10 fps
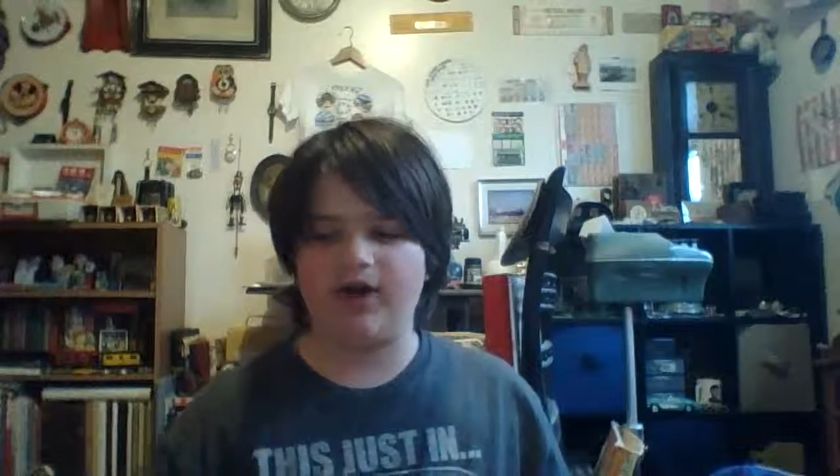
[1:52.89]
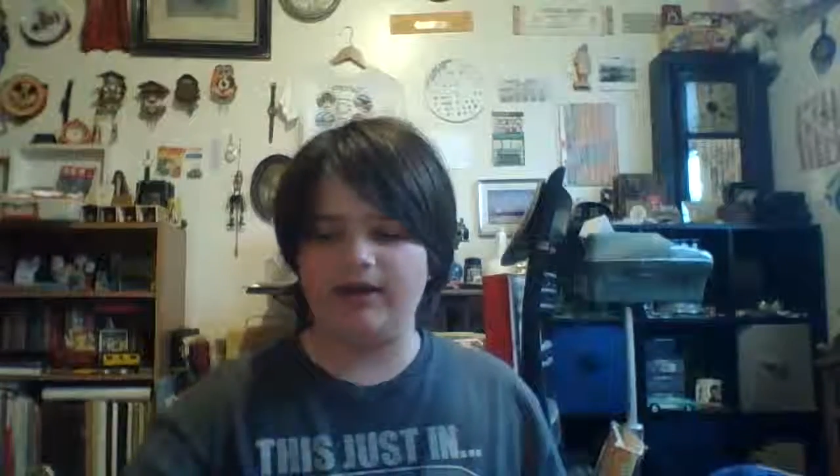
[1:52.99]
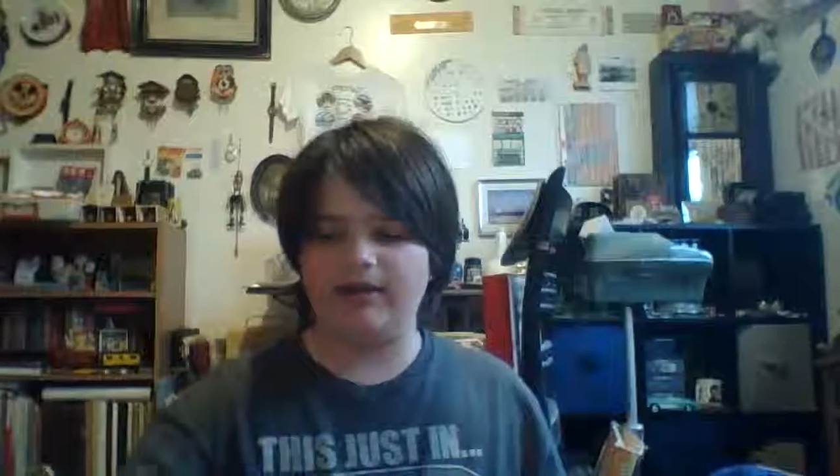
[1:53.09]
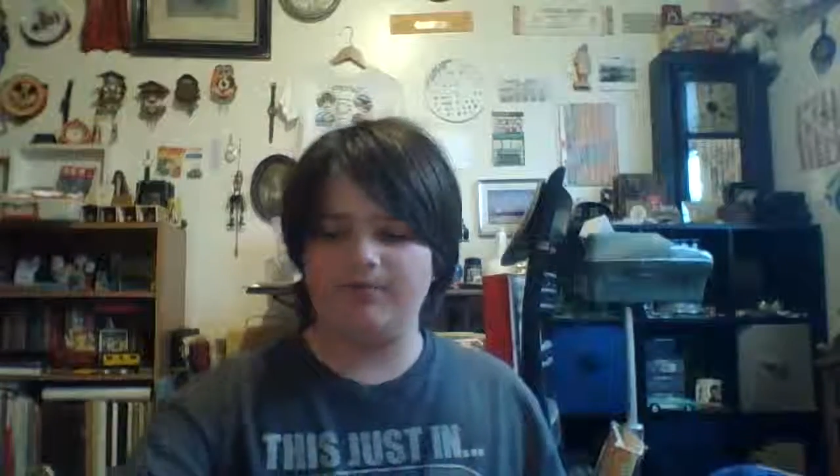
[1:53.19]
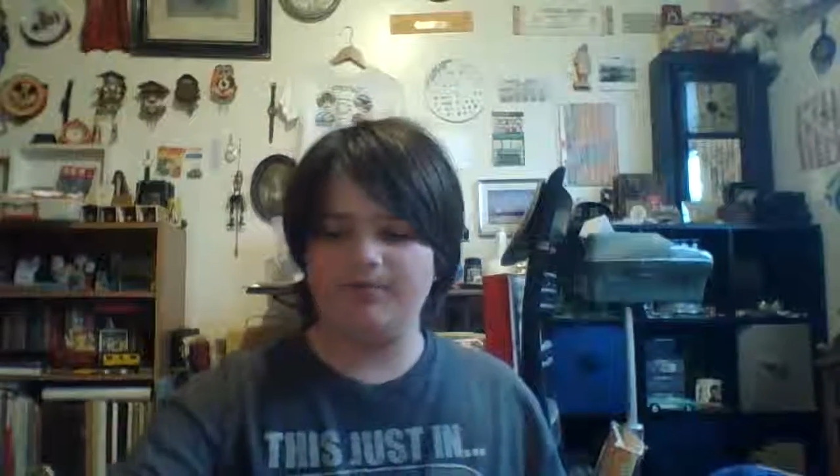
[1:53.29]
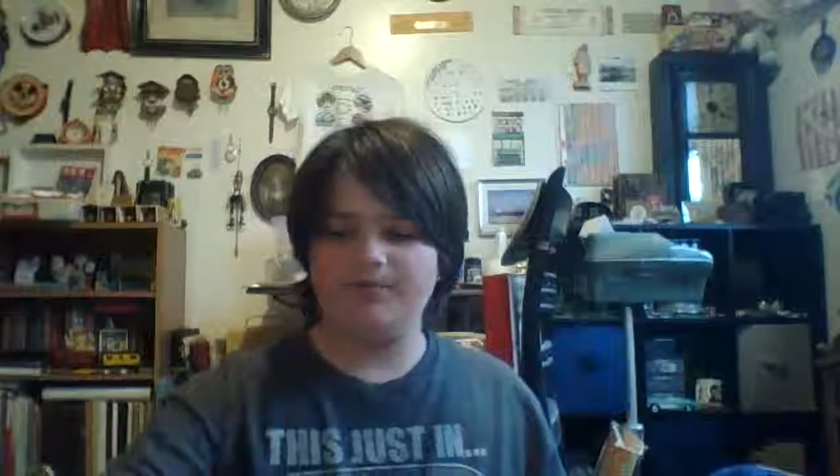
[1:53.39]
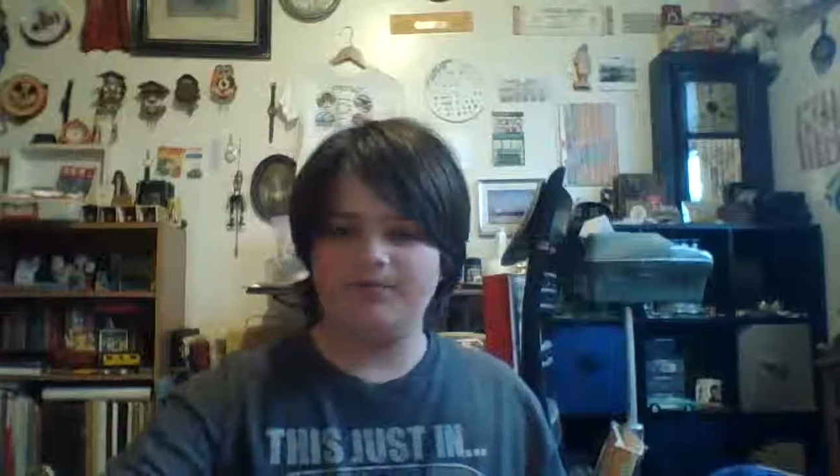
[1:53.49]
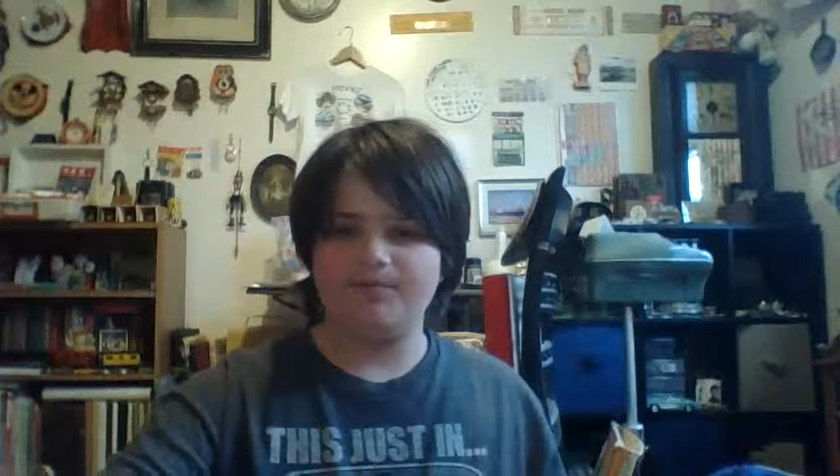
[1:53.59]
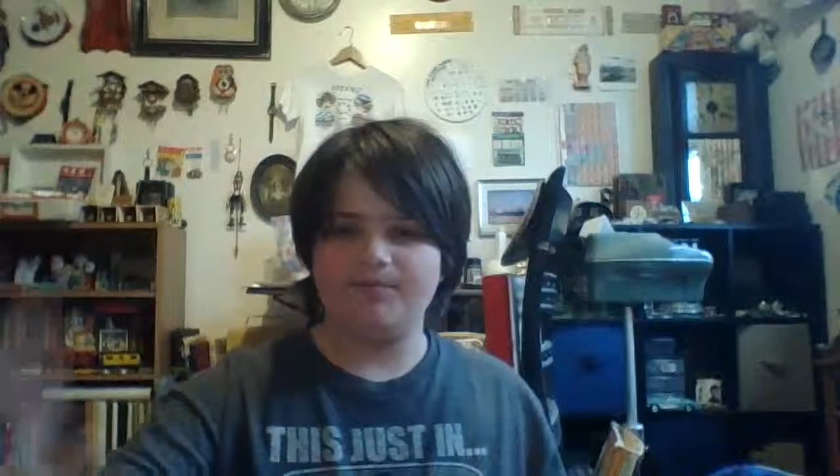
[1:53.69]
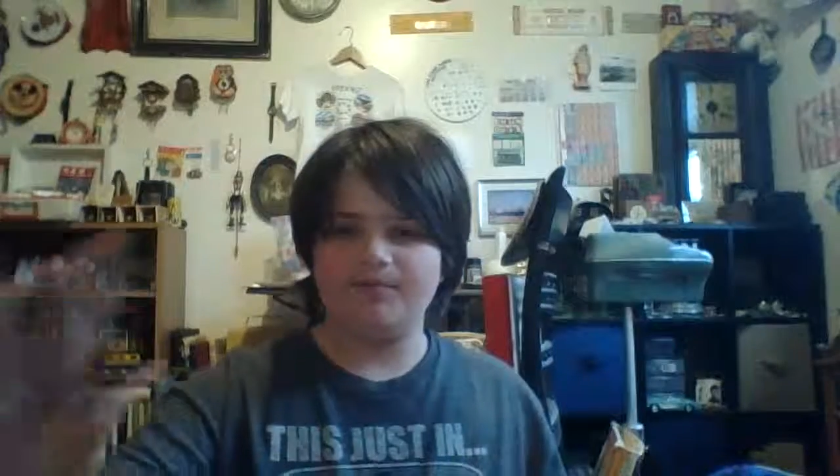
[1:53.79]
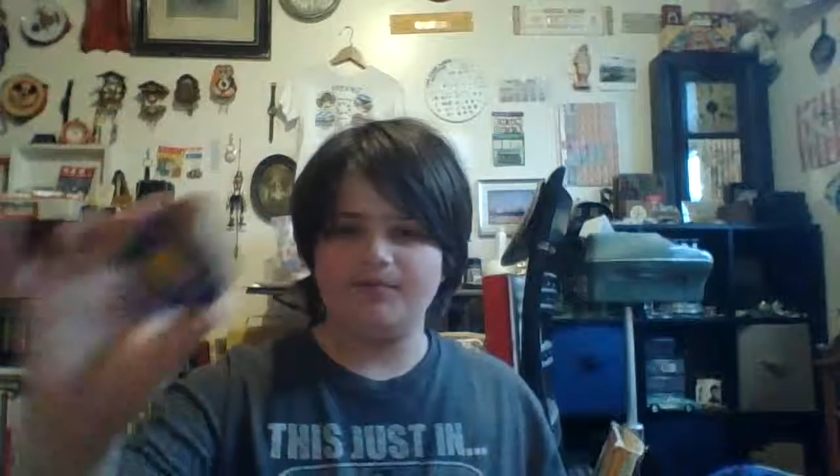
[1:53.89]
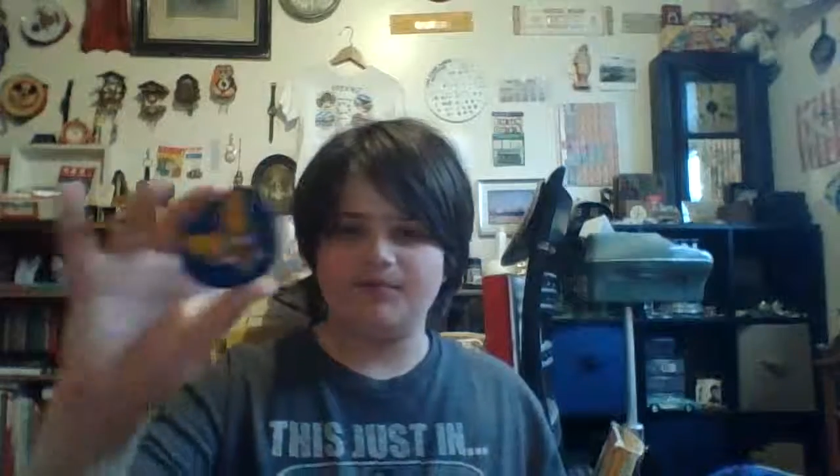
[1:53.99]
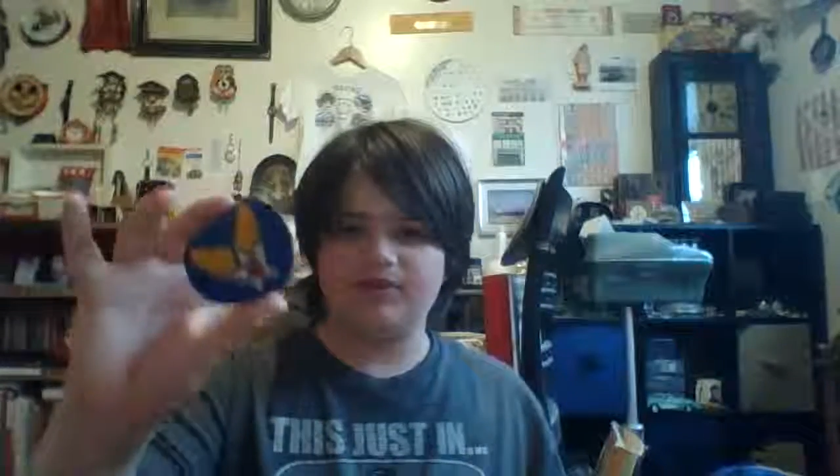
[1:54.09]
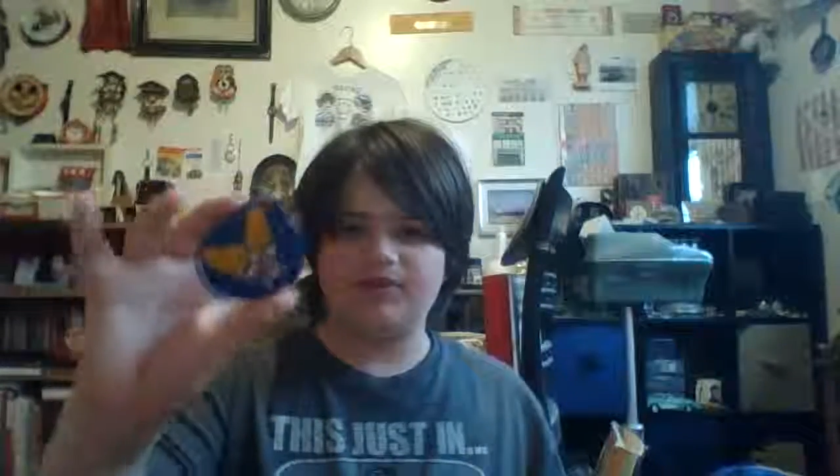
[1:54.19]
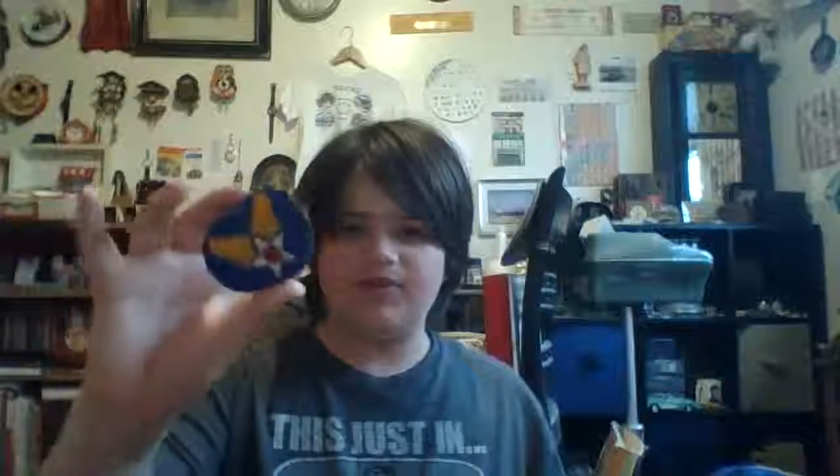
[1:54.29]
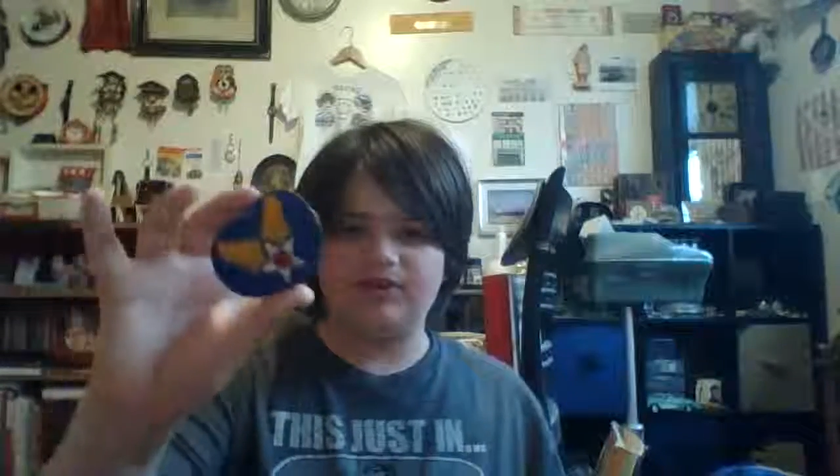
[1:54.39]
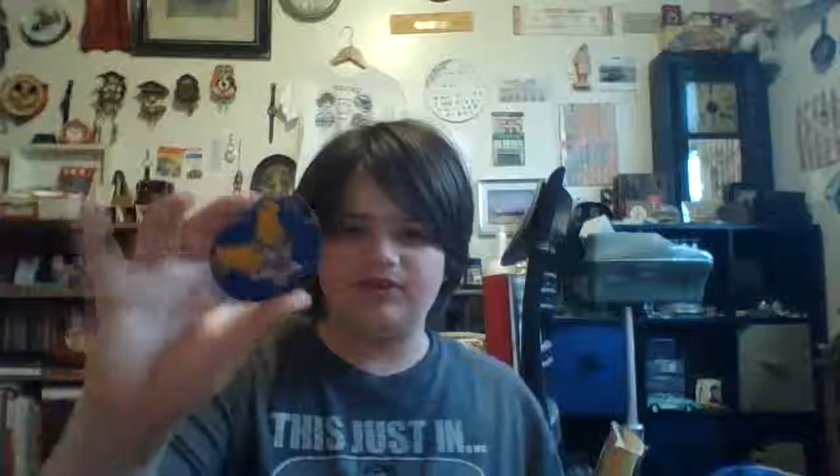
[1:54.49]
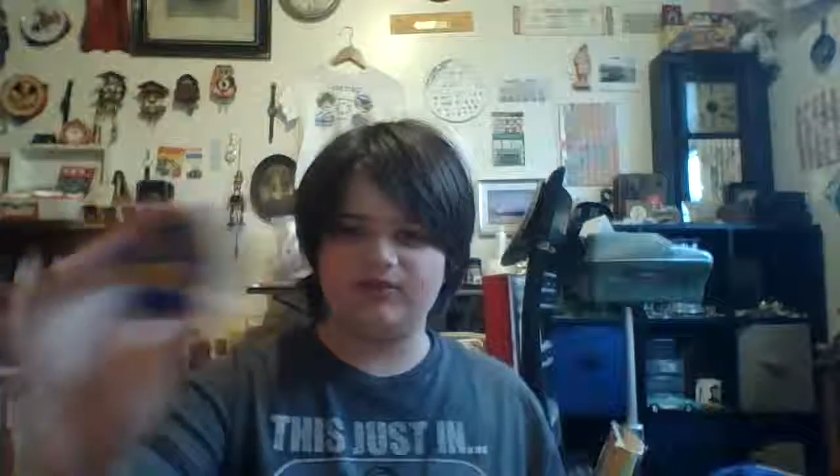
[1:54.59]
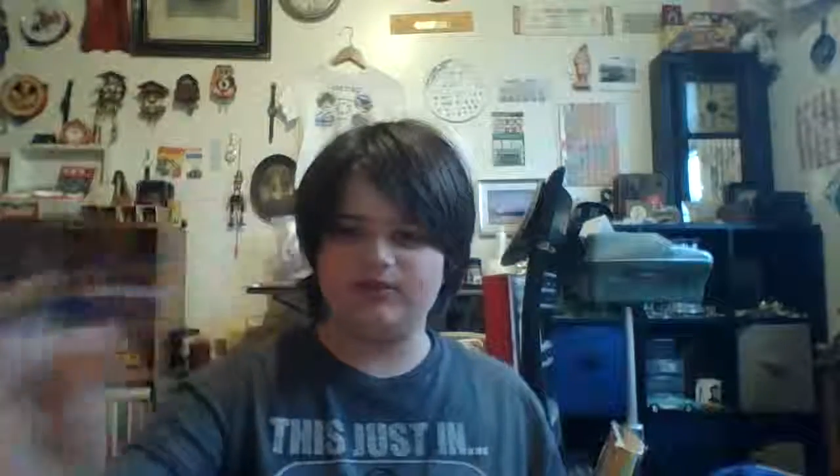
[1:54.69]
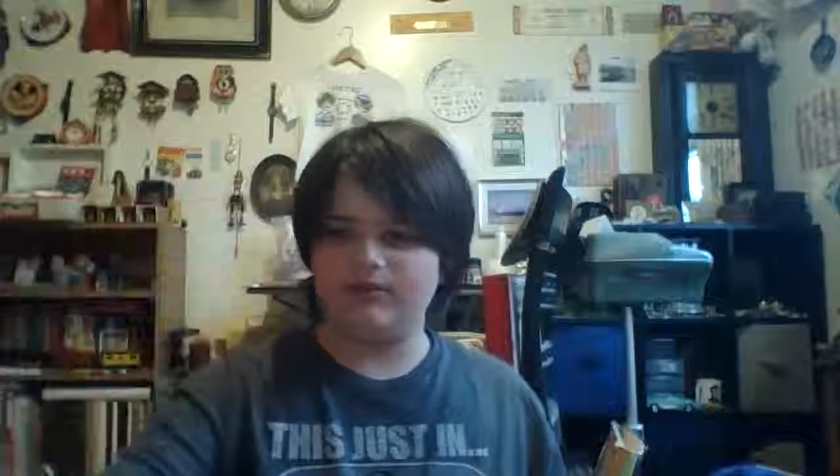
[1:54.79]
item to
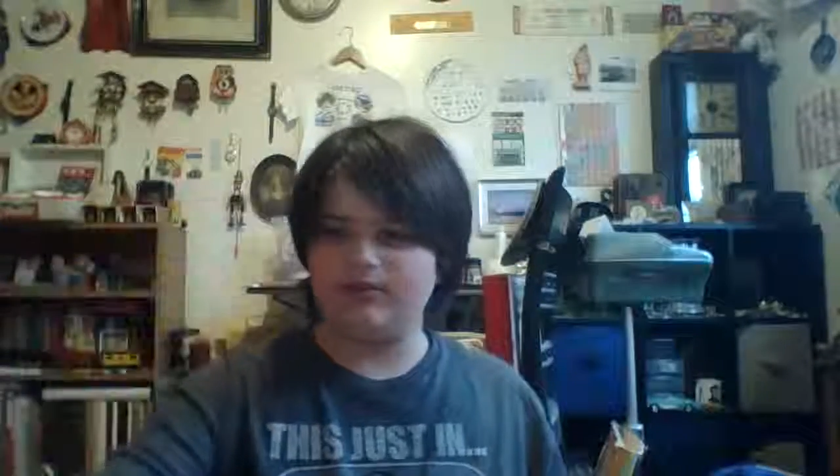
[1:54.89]
this.